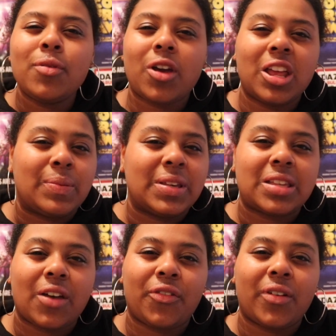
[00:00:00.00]
not going to be
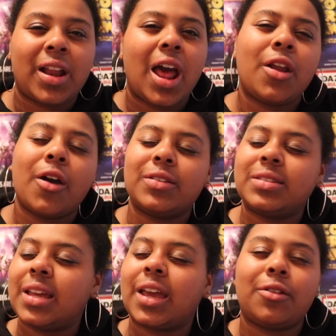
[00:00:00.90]
suffering alone
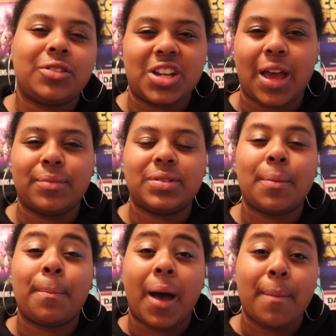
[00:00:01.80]
sticking on gems
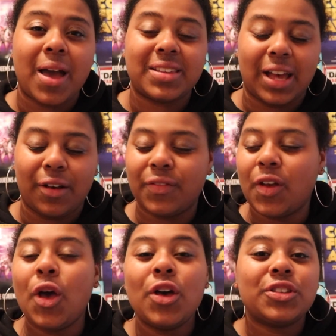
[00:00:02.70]
by myself.
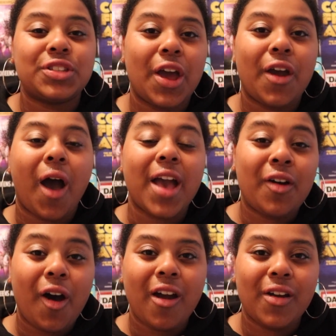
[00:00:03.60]
So I
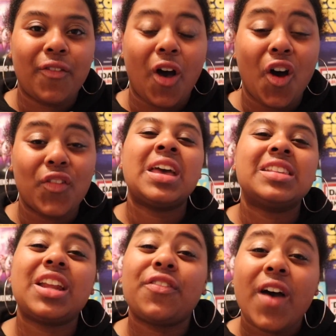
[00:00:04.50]
got her involved.
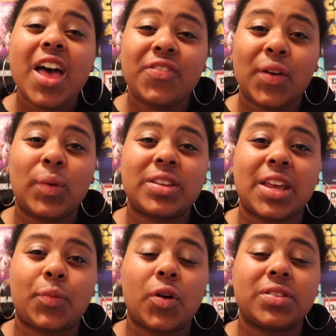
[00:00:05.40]
So the first thing we
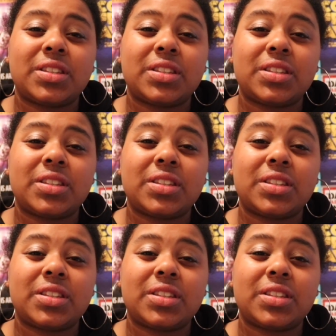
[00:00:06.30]
did was